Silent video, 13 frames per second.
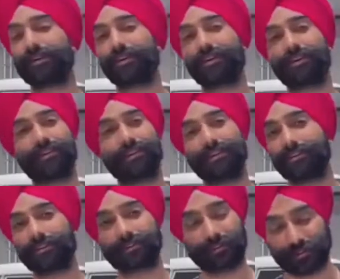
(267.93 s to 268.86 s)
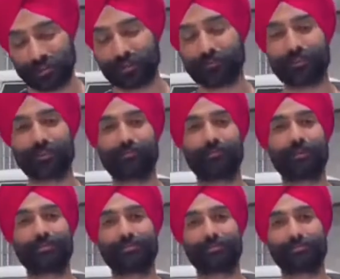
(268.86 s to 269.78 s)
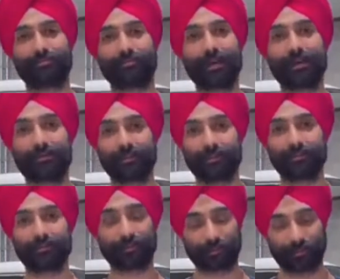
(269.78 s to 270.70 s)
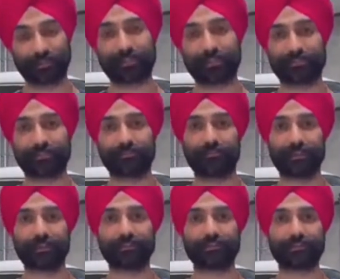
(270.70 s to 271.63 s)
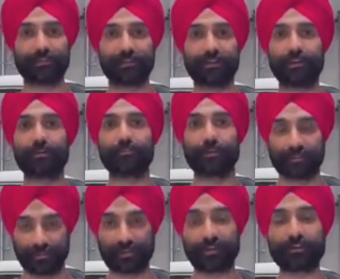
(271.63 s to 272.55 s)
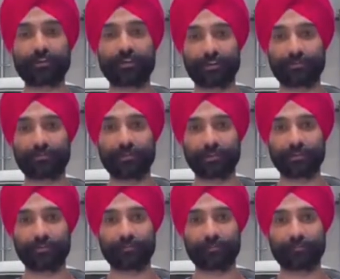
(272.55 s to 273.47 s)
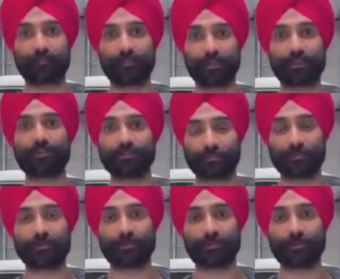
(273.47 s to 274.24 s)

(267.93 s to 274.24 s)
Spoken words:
my incredibly impressive background won't protect your face, but the UNCAGE will. Here's